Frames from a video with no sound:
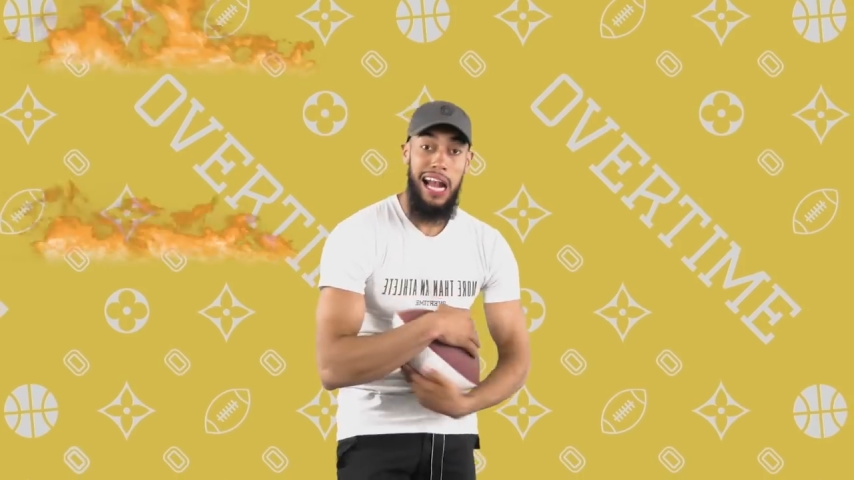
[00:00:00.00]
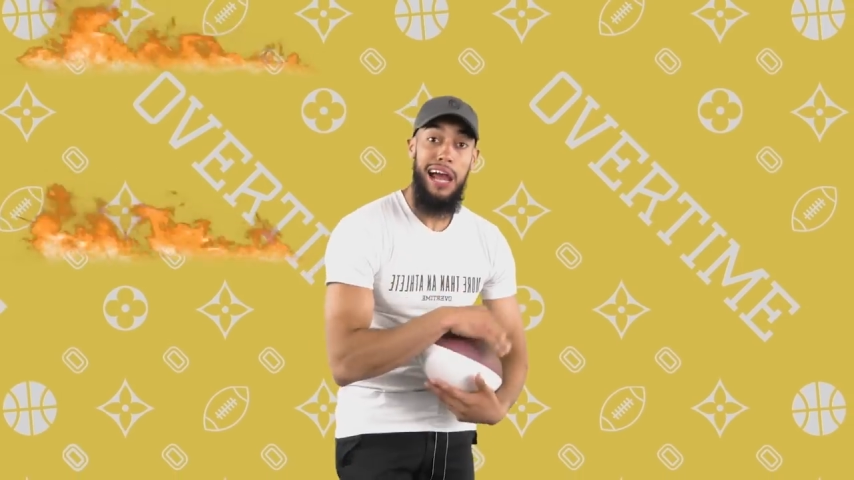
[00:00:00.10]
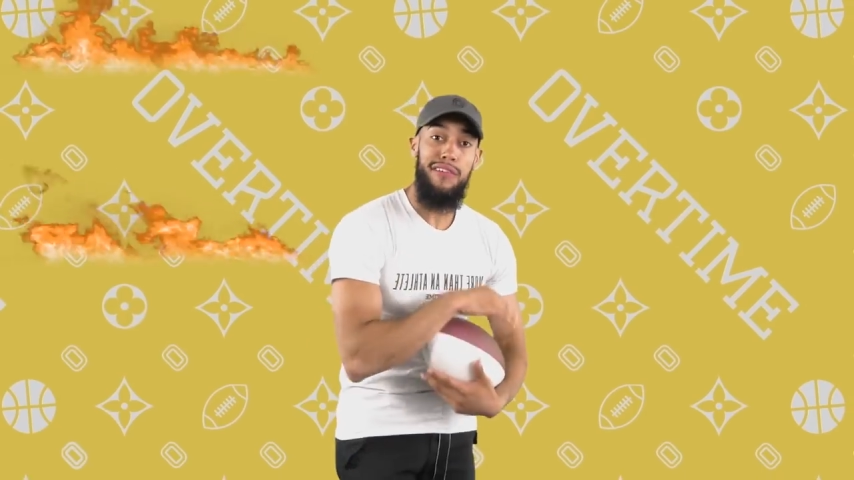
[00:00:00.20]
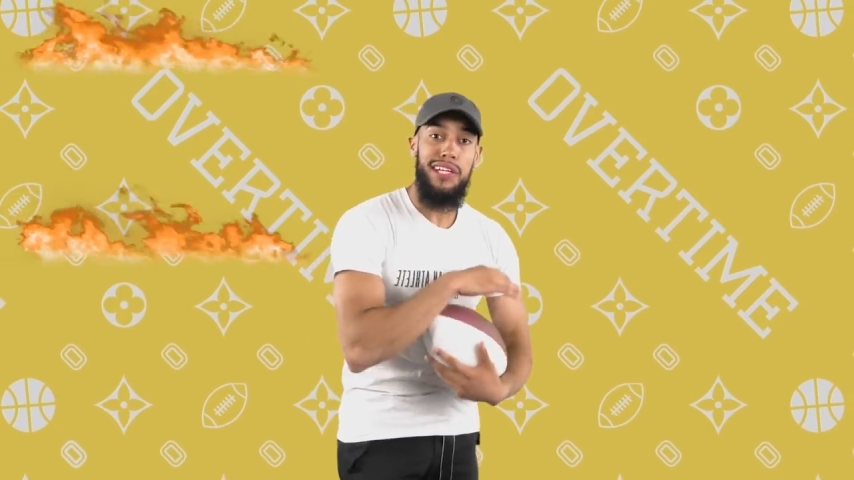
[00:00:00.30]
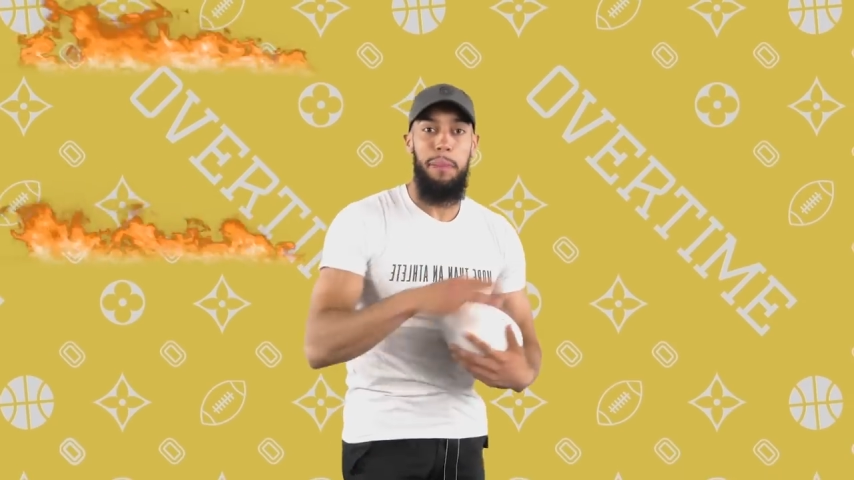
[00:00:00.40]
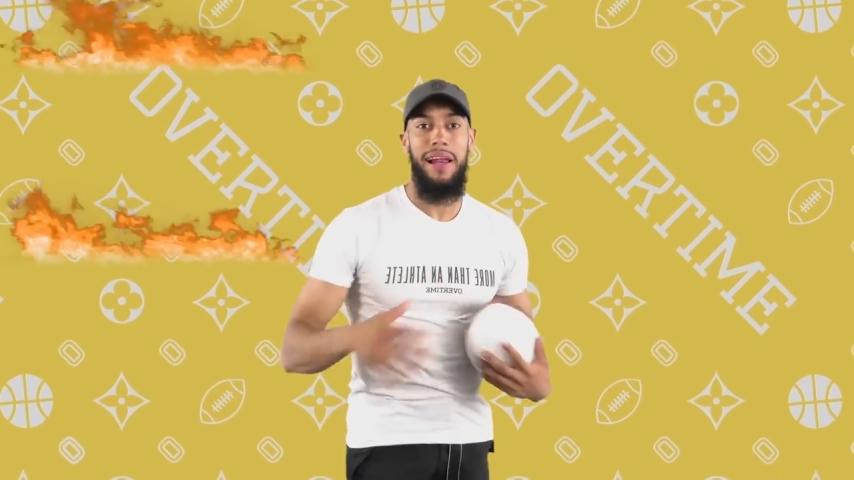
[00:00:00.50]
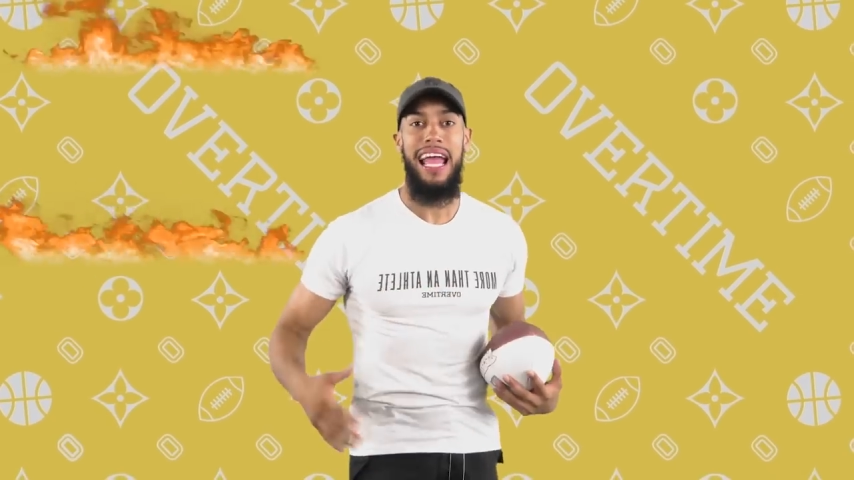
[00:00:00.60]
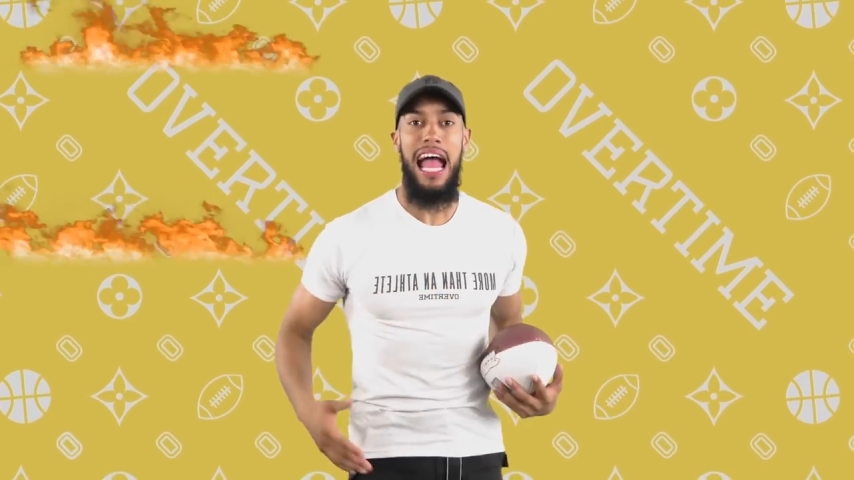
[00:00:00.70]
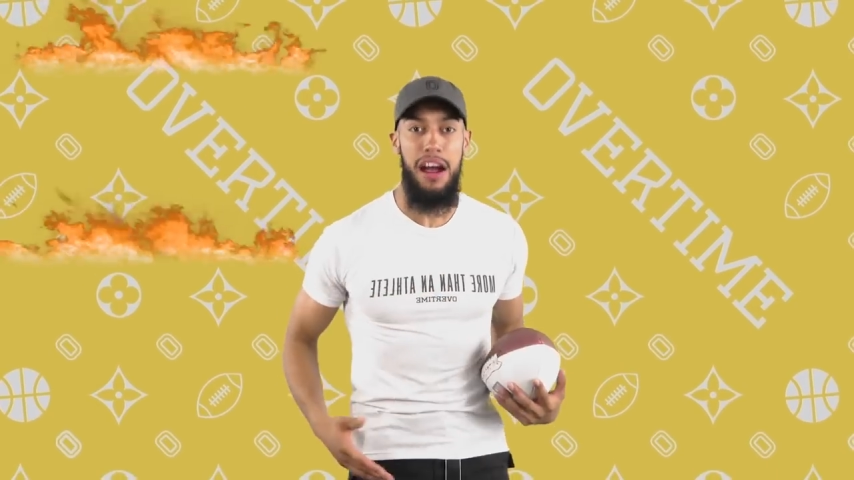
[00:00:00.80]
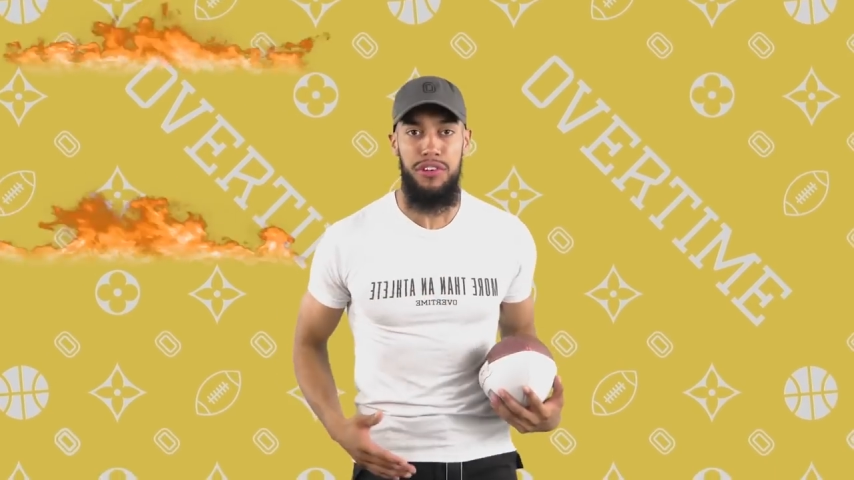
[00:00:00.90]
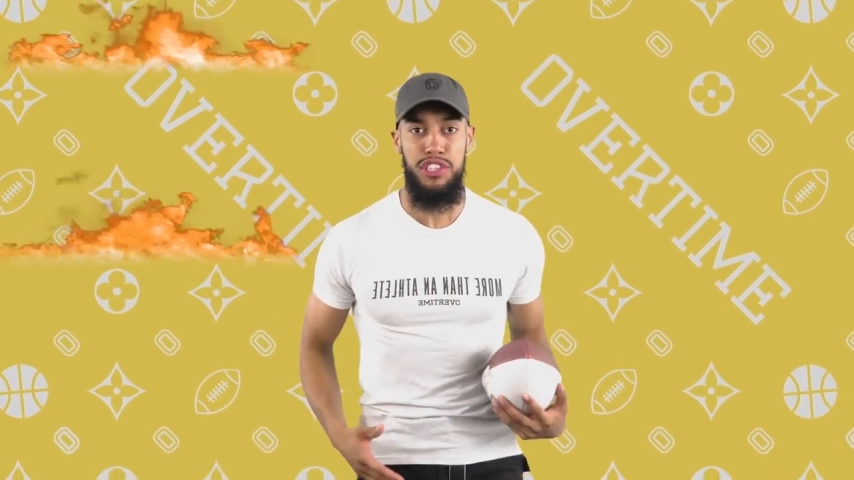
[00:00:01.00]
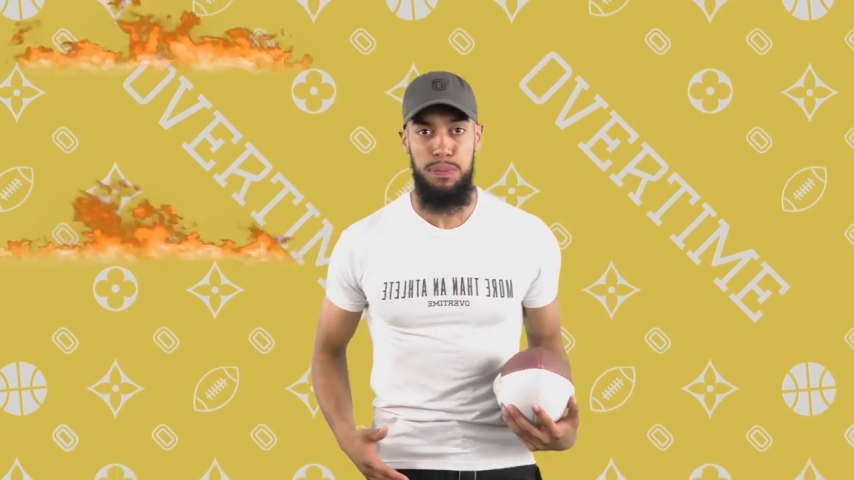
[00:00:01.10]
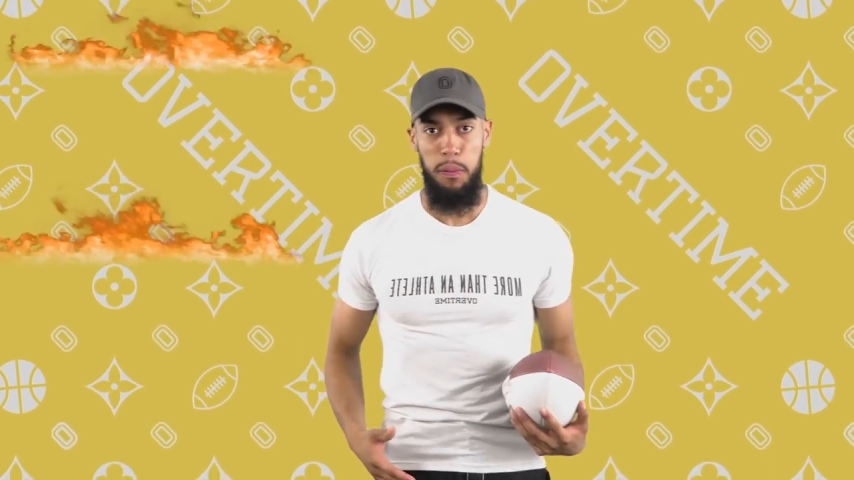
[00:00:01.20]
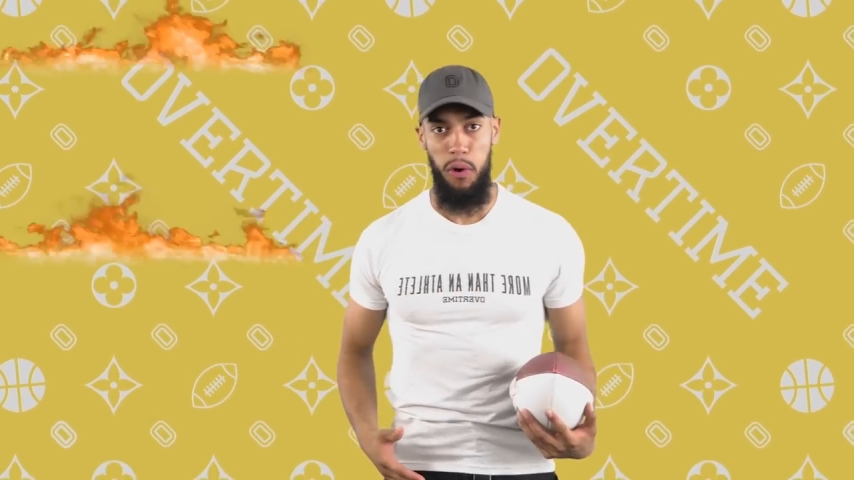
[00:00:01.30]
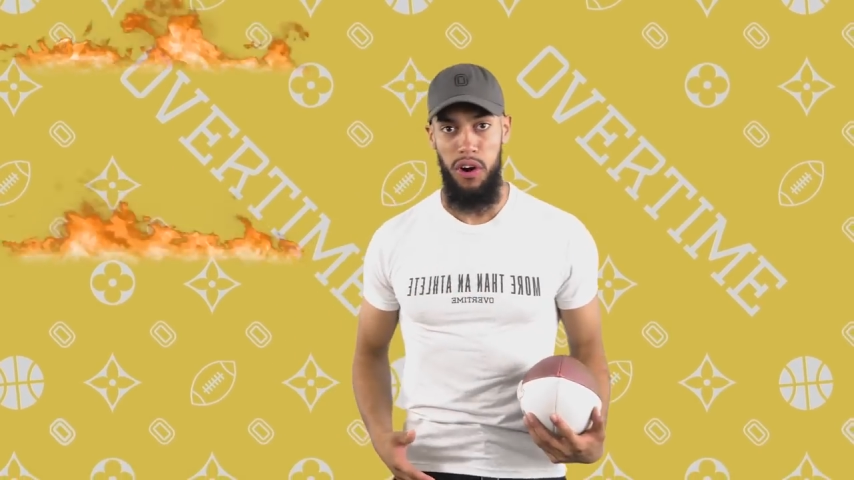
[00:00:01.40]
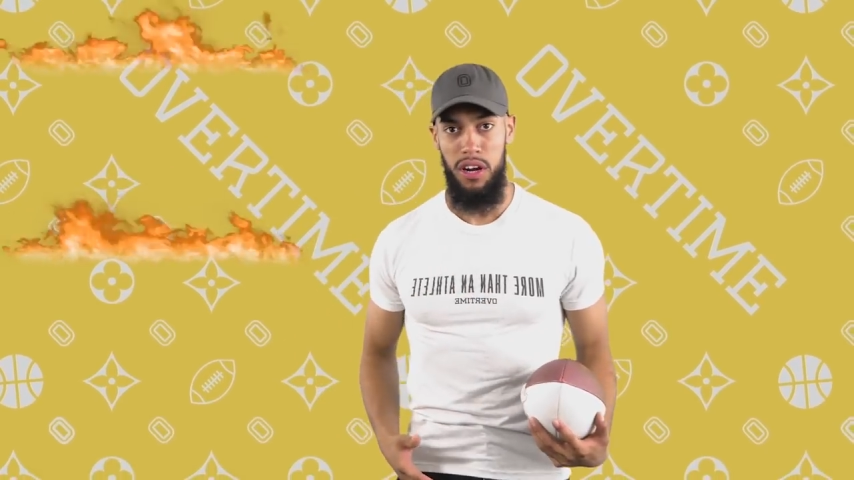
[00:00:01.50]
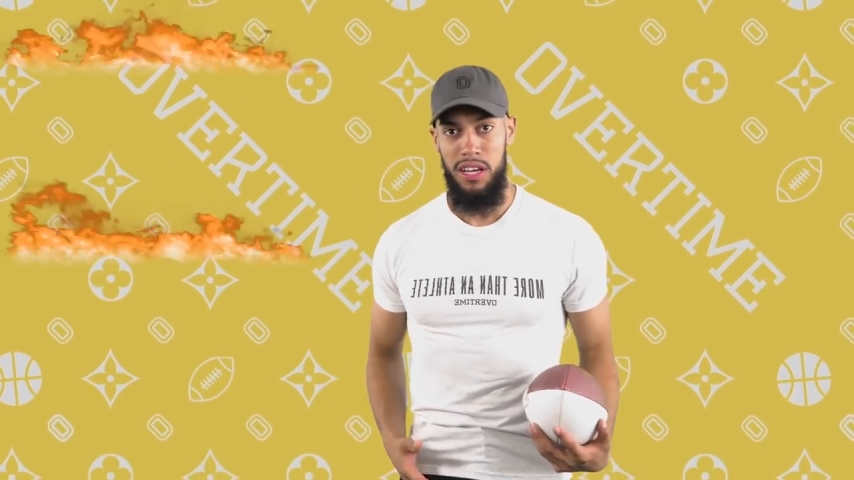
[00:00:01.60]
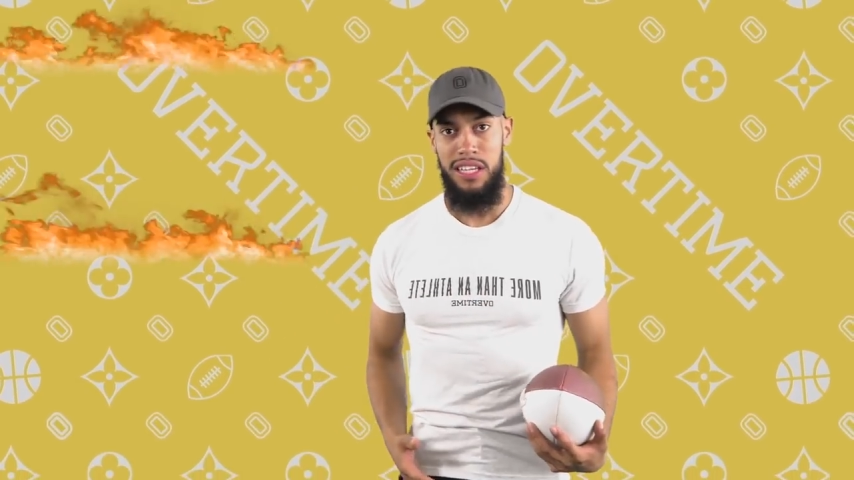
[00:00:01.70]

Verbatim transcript: Every can play every sport.